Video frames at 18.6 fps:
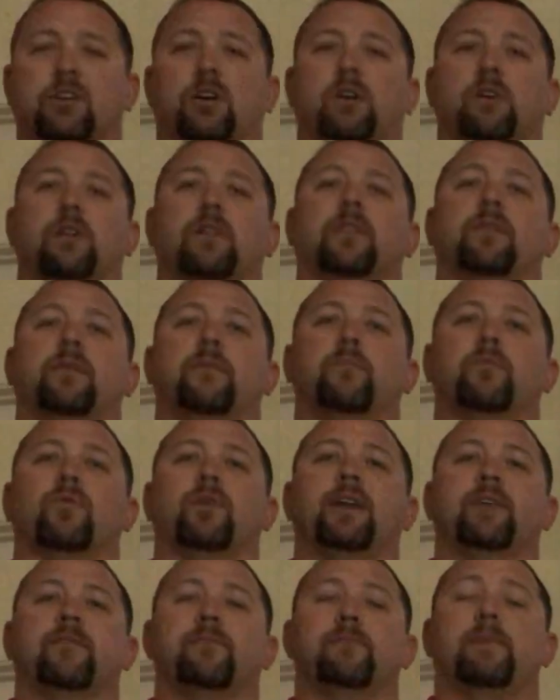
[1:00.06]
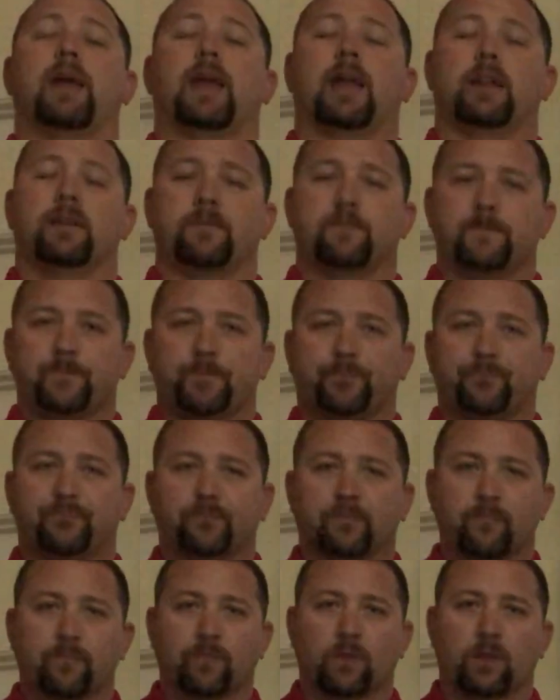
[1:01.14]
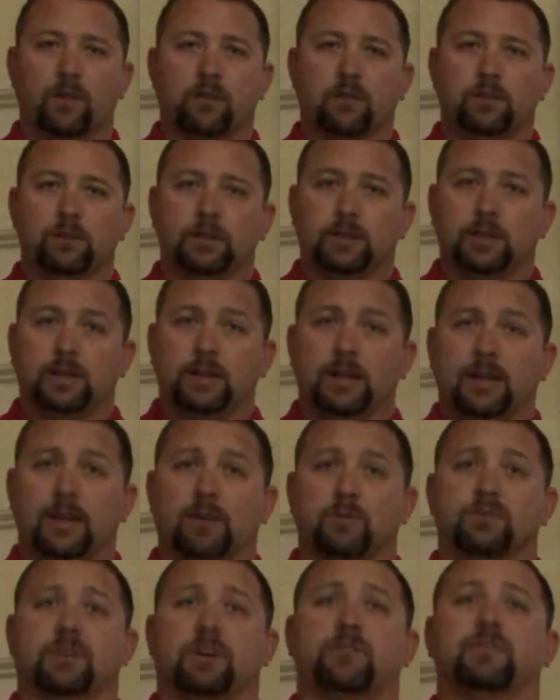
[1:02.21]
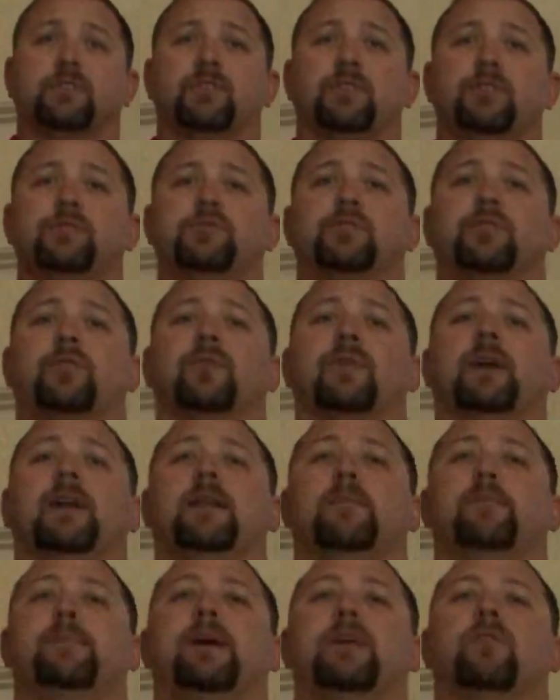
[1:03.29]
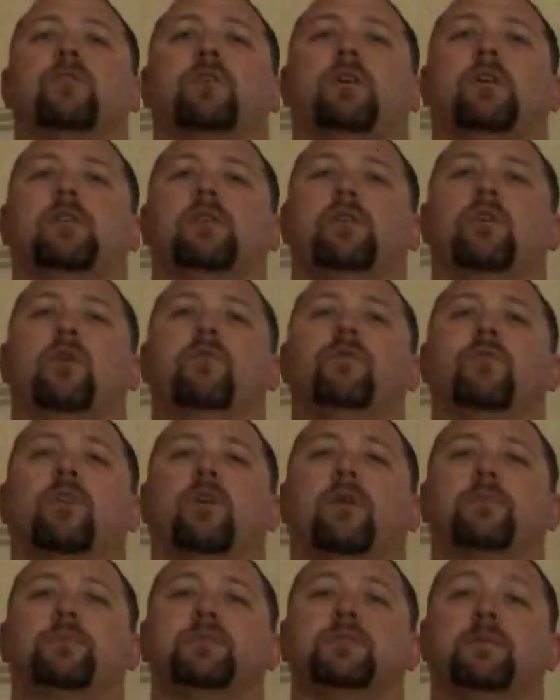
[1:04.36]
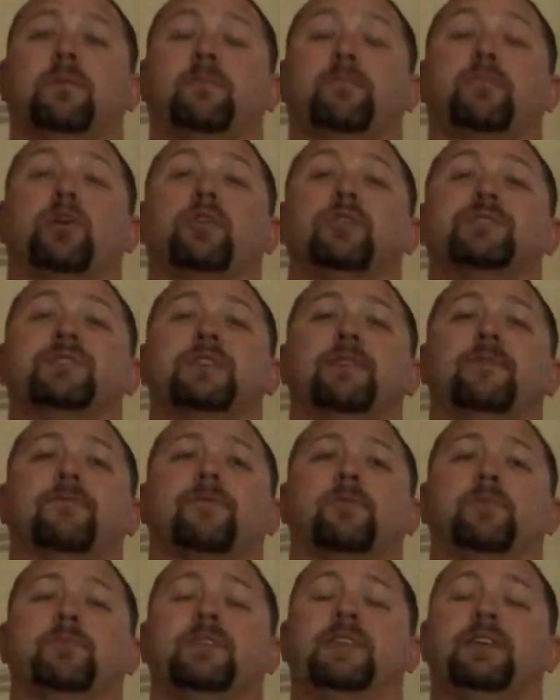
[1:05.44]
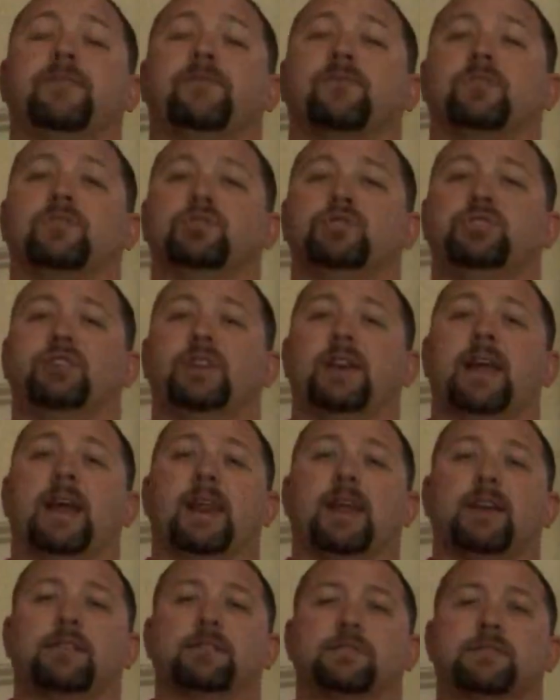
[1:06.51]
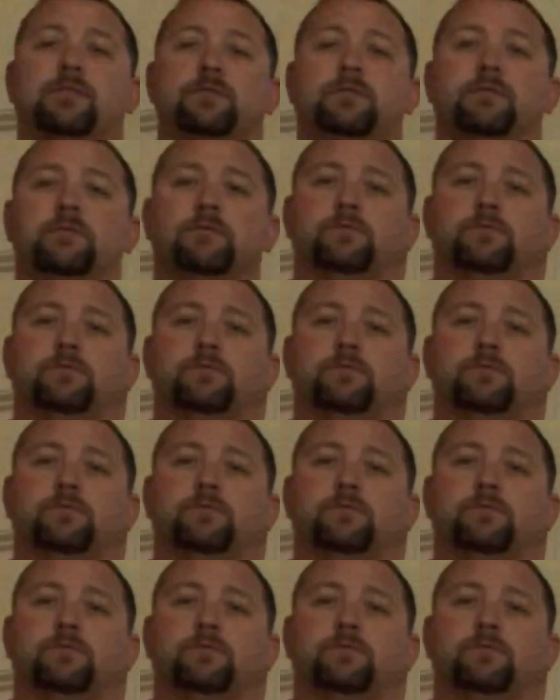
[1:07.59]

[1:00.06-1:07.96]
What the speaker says: call it, the breed of man. It was also used to create a better overall person from different genetics.